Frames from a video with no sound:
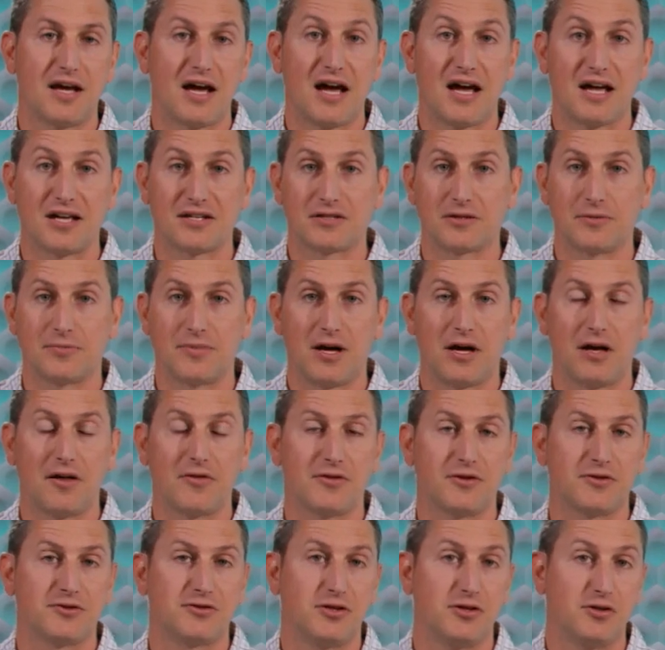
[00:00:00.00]
ask about
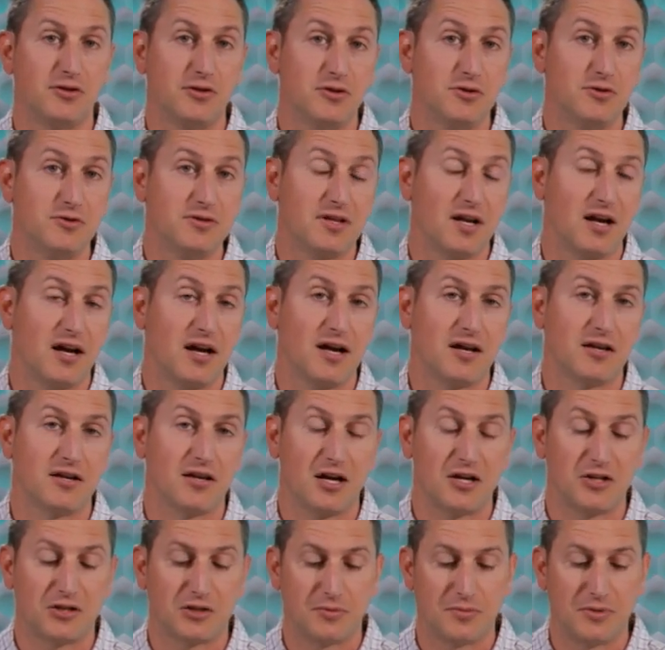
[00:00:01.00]
the to-dos that
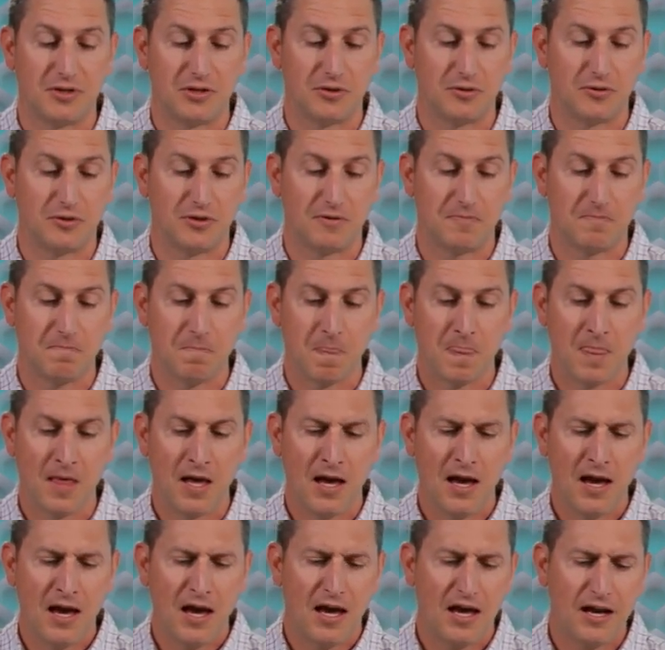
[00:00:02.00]
I should be doing.
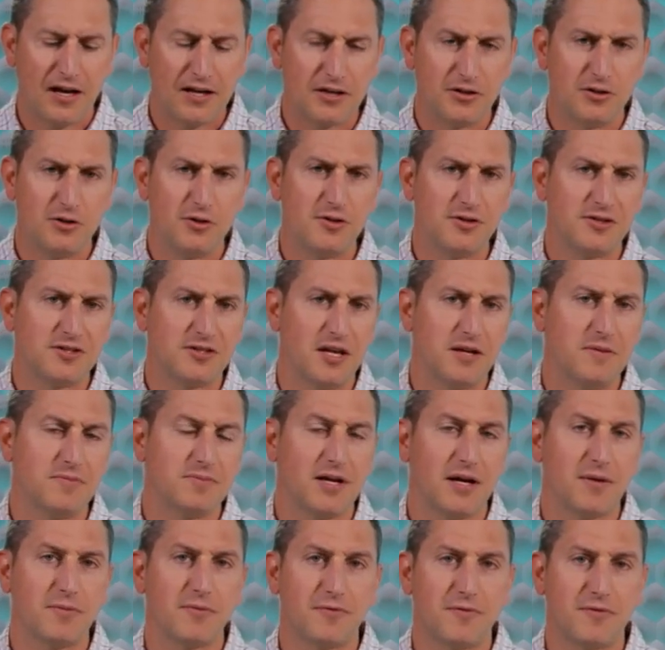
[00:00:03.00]
And I can do the same
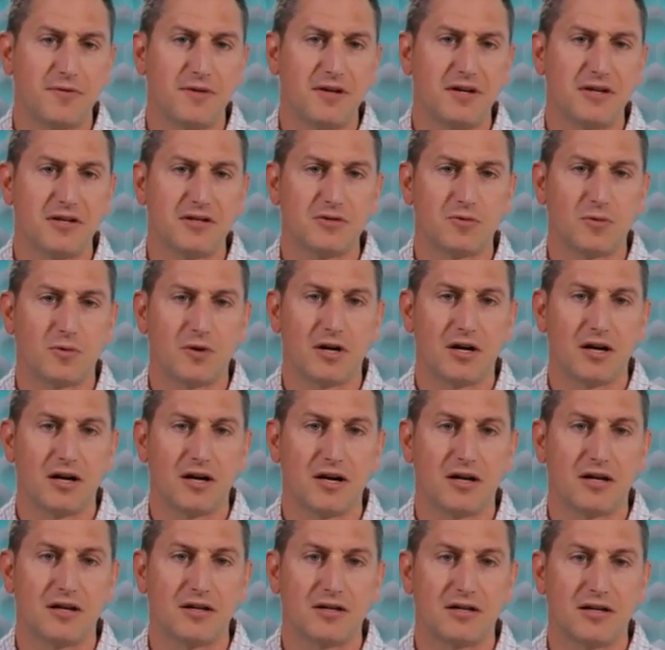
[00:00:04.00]
type of things when
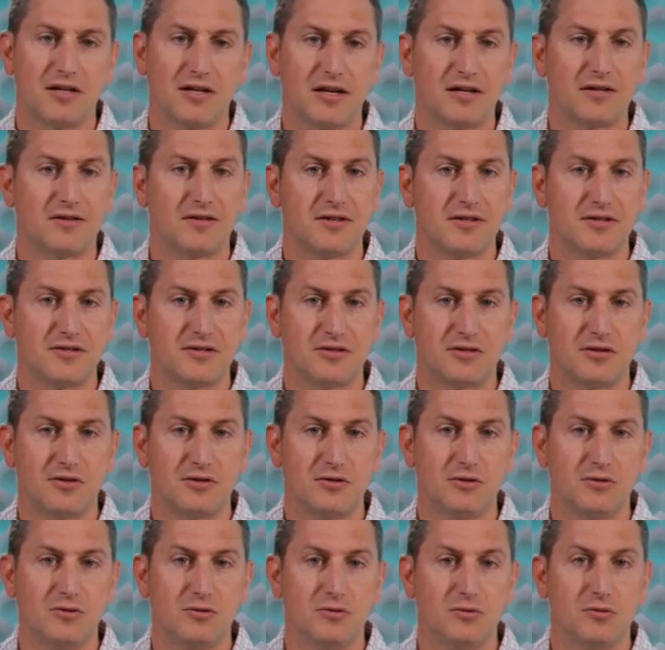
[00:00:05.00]
I connect this
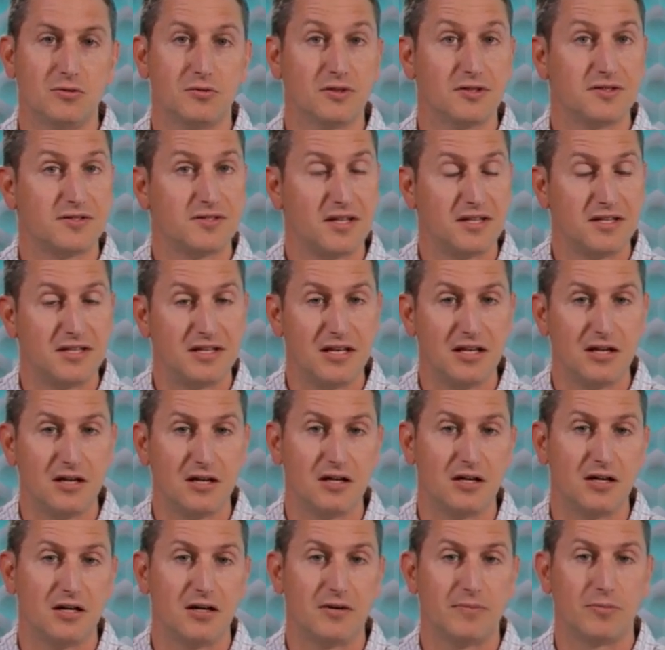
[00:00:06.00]
to, let's say,
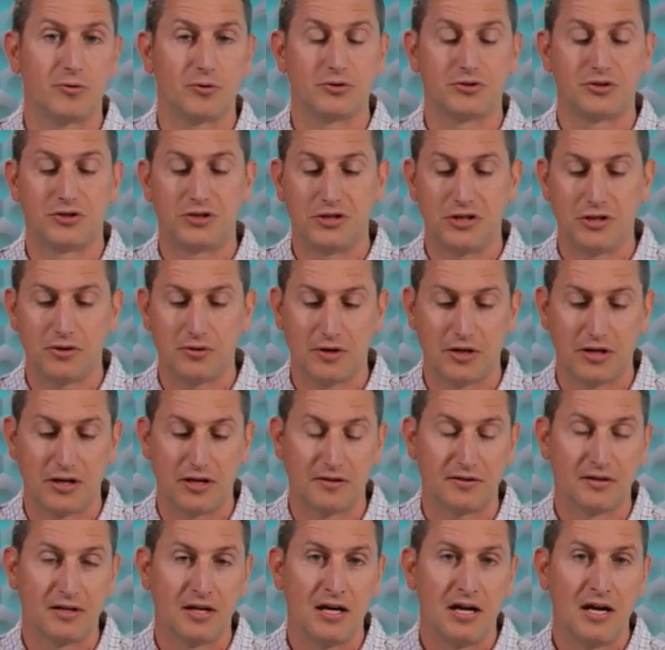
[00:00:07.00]
GitHub or
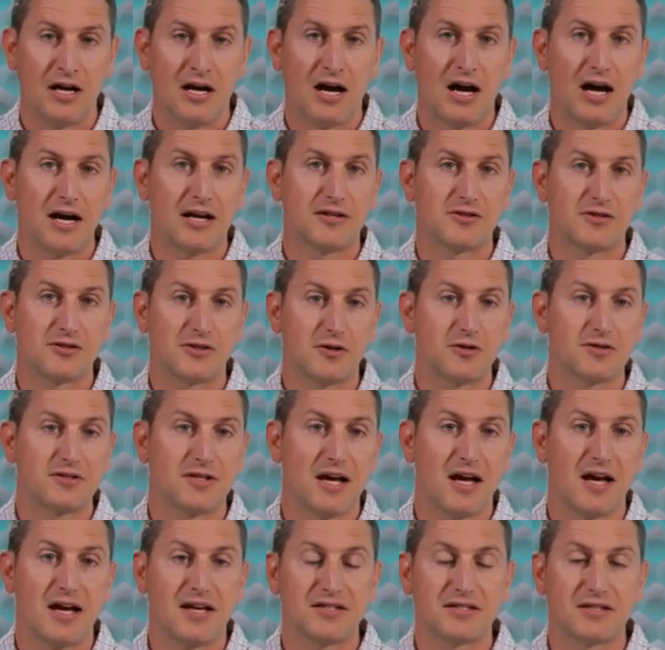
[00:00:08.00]
Jira. I can start to
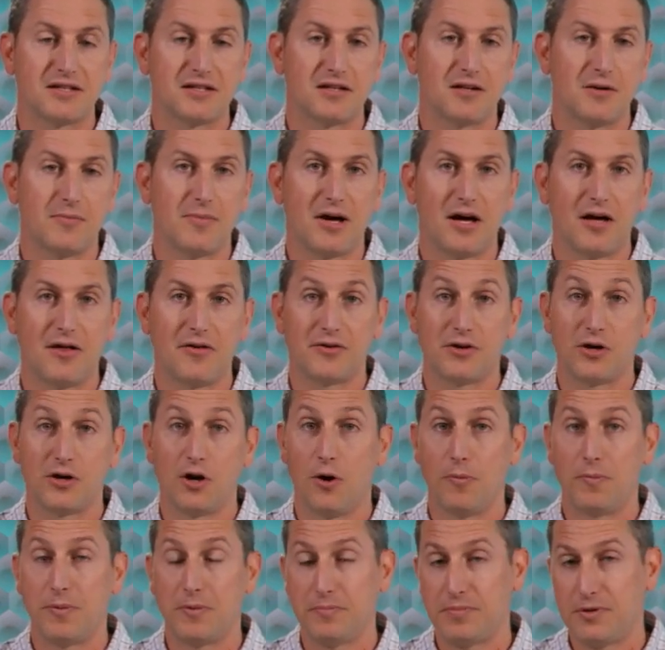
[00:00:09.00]
ask it about the
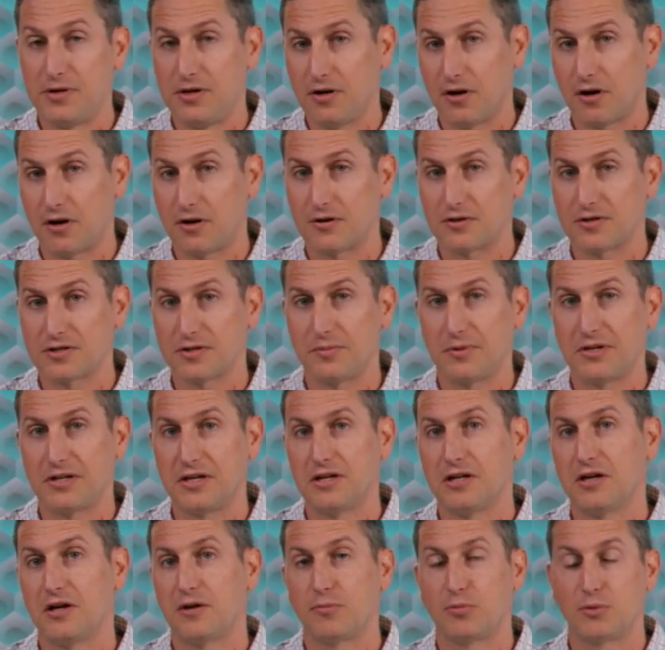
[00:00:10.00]
open PRs on my
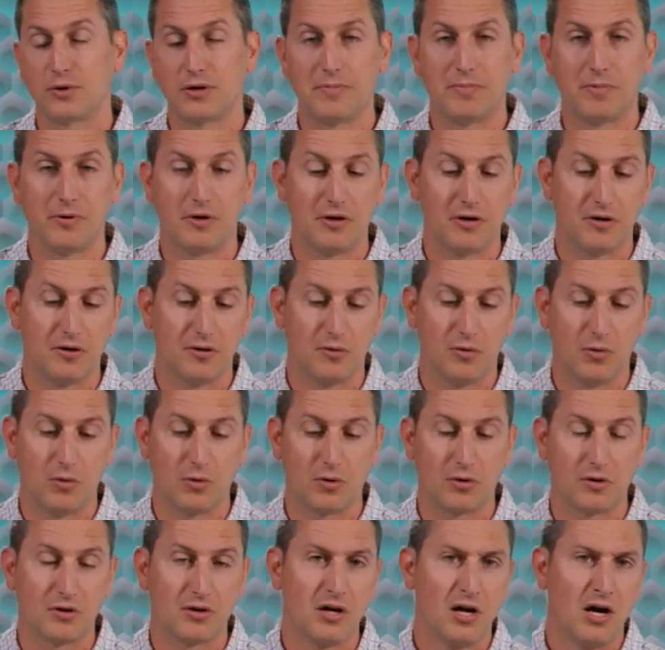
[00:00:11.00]
GitHub repo,
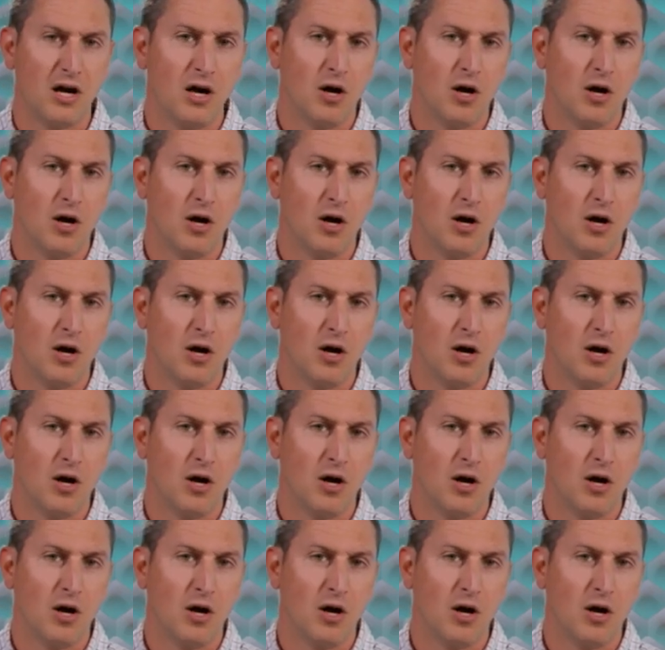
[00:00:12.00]
or